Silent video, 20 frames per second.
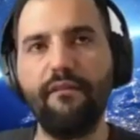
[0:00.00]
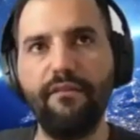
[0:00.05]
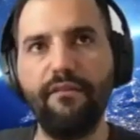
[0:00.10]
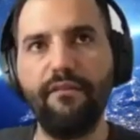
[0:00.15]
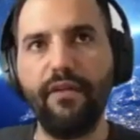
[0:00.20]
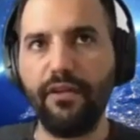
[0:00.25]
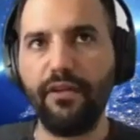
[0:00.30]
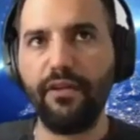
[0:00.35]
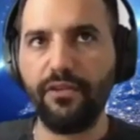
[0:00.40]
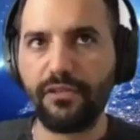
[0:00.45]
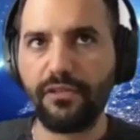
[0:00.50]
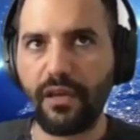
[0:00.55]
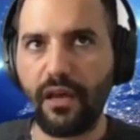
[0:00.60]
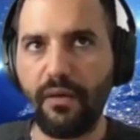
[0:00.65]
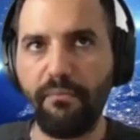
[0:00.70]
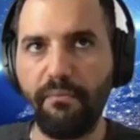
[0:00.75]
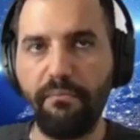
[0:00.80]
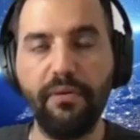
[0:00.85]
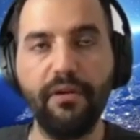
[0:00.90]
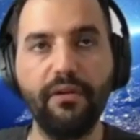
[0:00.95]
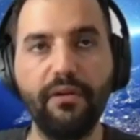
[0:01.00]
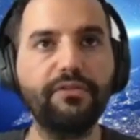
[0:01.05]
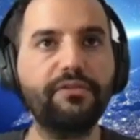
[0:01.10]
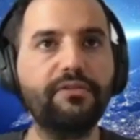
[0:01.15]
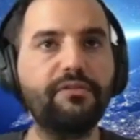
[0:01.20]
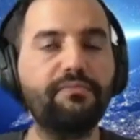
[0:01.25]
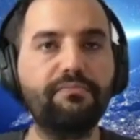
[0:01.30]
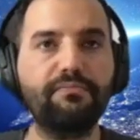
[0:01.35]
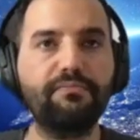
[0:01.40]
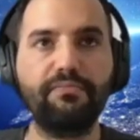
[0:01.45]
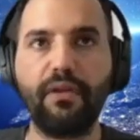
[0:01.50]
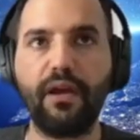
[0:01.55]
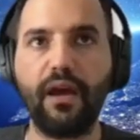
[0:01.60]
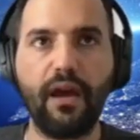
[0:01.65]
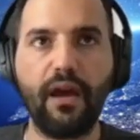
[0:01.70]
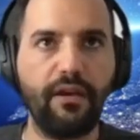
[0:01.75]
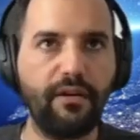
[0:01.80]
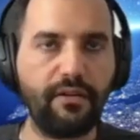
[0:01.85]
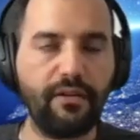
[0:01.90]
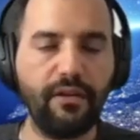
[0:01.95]
various uh, bills
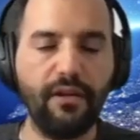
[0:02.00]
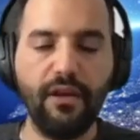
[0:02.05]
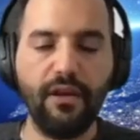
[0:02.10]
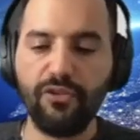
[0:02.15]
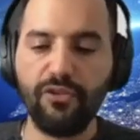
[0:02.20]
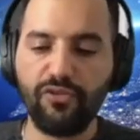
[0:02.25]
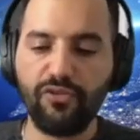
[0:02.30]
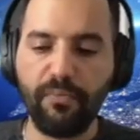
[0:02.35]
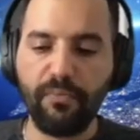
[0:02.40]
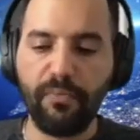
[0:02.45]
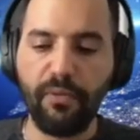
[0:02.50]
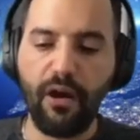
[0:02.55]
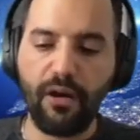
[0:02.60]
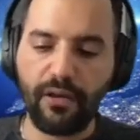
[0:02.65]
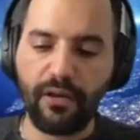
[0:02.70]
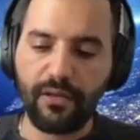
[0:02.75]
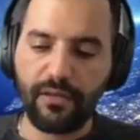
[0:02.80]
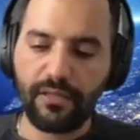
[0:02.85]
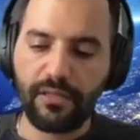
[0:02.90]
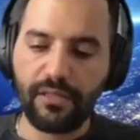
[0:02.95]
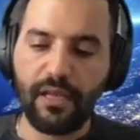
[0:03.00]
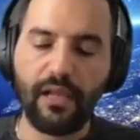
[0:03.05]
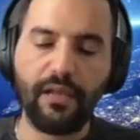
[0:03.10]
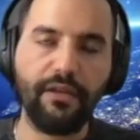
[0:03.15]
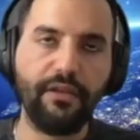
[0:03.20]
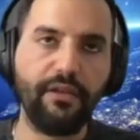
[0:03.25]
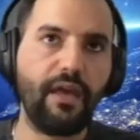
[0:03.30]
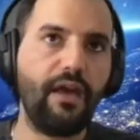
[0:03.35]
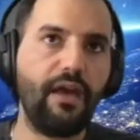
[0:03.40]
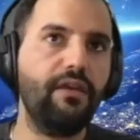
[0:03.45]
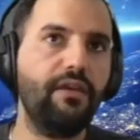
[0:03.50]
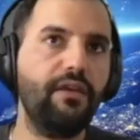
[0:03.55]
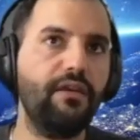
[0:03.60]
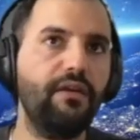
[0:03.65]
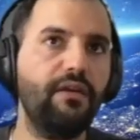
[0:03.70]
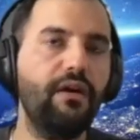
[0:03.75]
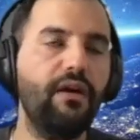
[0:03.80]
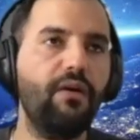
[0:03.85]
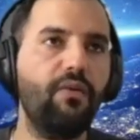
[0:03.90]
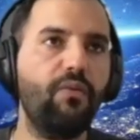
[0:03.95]
prior to block selling
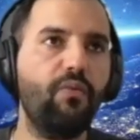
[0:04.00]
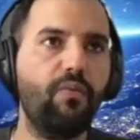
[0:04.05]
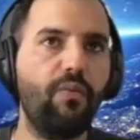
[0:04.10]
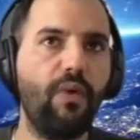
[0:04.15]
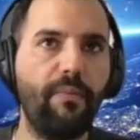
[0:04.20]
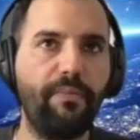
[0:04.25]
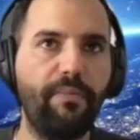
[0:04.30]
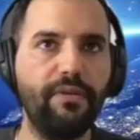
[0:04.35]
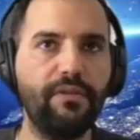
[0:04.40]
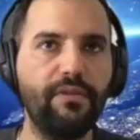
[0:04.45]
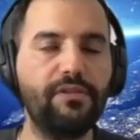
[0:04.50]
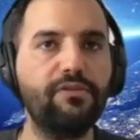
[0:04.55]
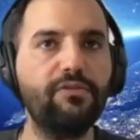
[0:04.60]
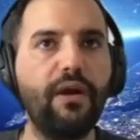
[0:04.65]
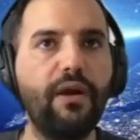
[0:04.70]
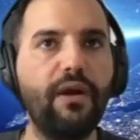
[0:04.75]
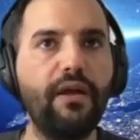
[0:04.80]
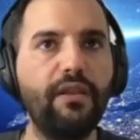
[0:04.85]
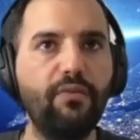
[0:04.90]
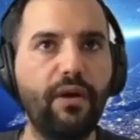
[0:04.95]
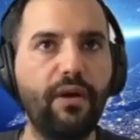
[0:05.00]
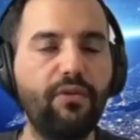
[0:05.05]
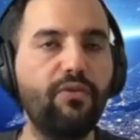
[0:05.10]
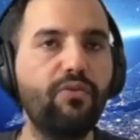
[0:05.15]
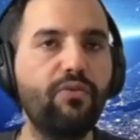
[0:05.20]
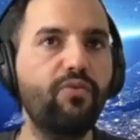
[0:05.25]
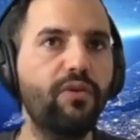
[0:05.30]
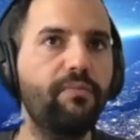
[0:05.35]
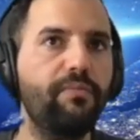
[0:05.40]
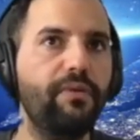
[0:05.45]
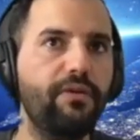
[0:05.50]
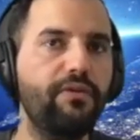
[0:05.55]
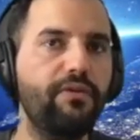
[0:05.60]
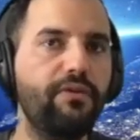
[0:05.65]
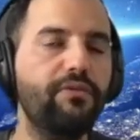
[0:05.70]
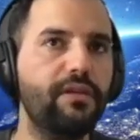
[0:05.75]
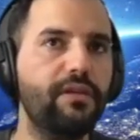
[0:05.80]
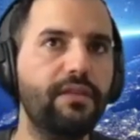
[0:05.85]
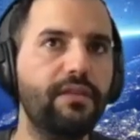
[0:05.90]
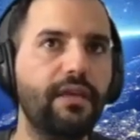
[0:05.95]
any weapons to anyone who will be
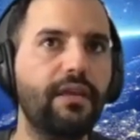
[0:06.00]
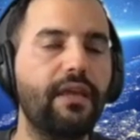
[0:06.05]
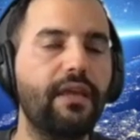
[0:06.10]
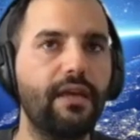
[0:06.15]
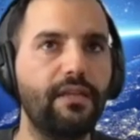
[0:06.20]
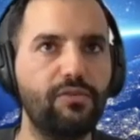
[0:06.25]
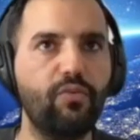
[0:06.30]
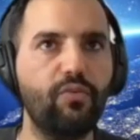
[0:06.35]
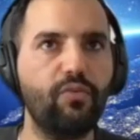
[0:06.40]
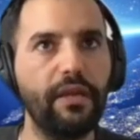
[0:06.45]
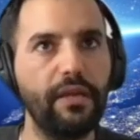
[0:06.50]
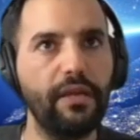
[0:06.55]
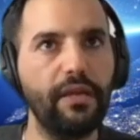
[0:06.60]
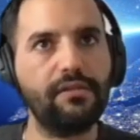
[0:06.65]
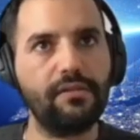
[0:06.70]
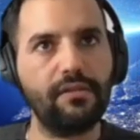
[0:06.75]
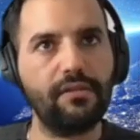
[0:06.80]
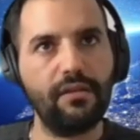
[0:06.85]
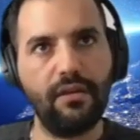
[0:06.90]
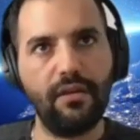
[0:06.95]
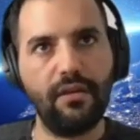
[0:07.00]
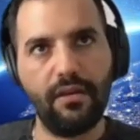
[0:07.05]
using it against what is